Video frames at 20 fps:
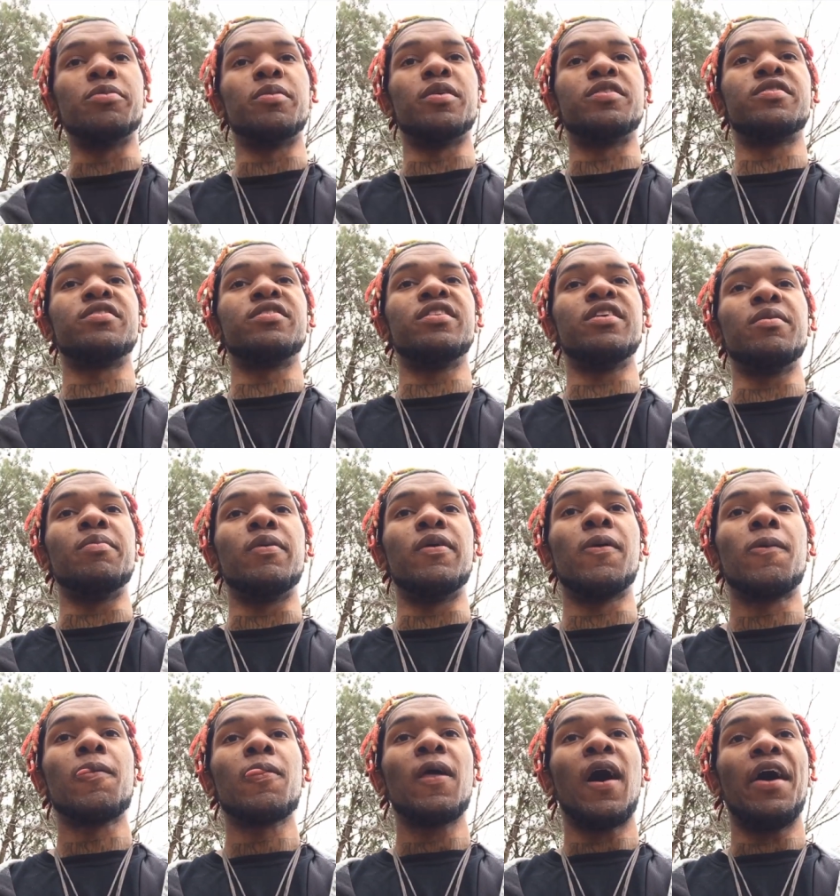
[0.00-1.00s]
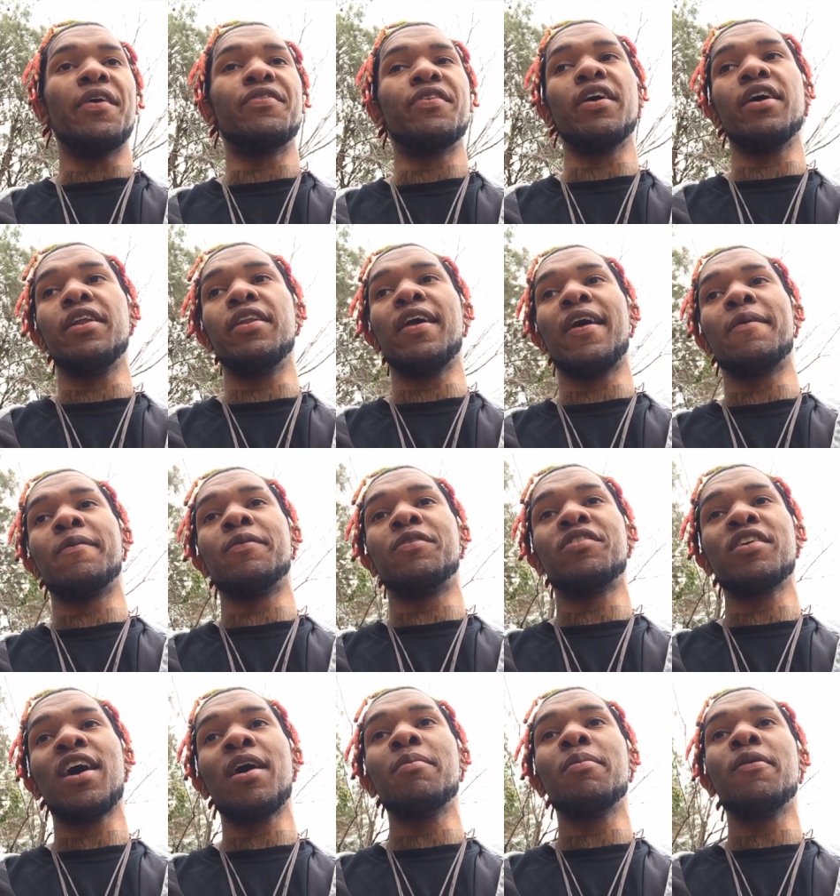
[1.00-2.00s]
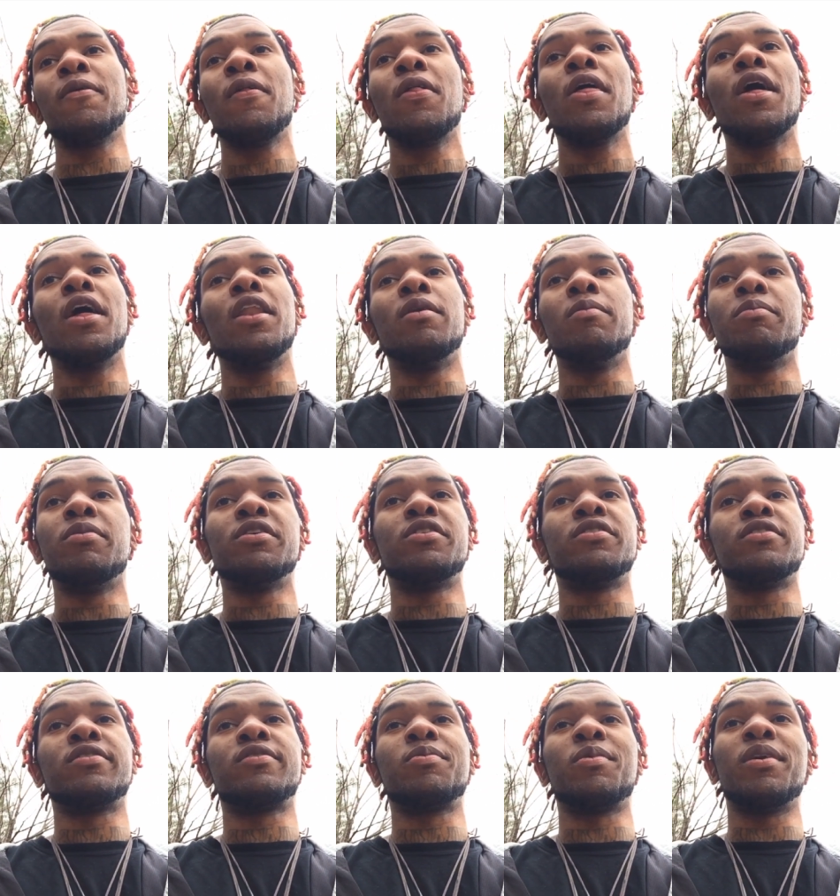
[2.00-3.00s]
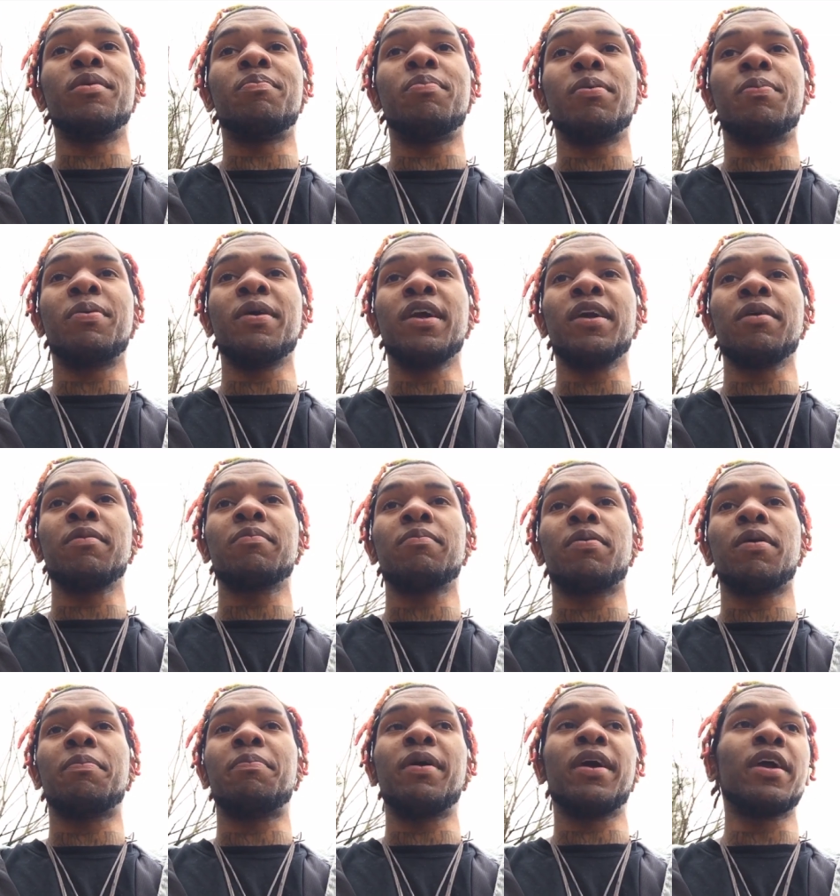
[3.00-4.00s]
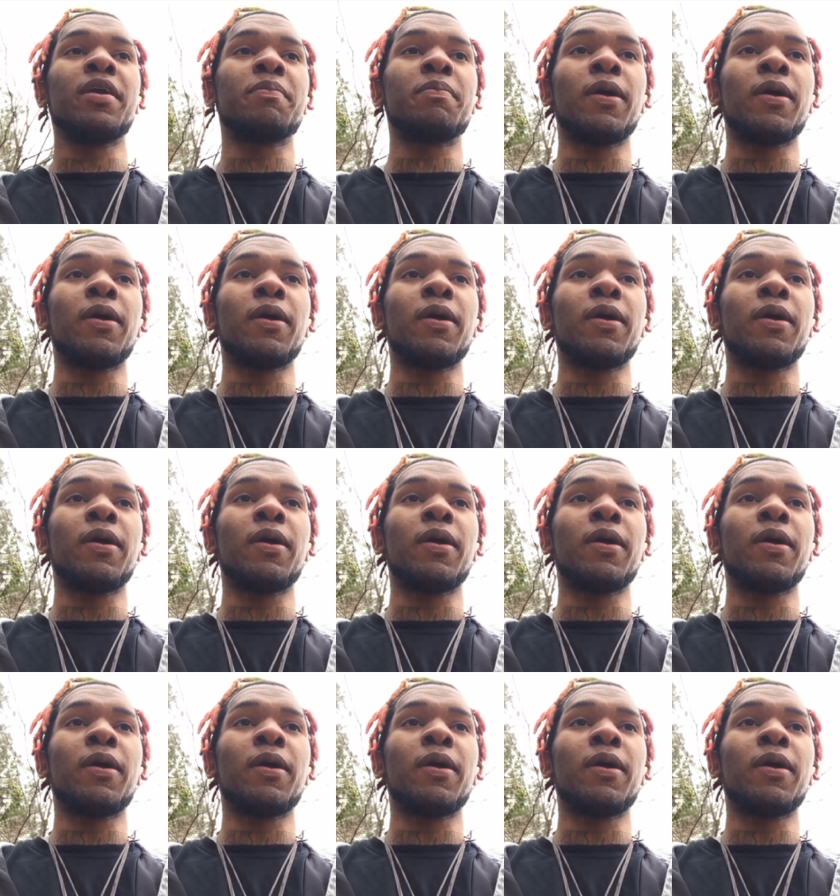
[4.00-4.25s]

must didn't hear me. I said they shot me and them bitches went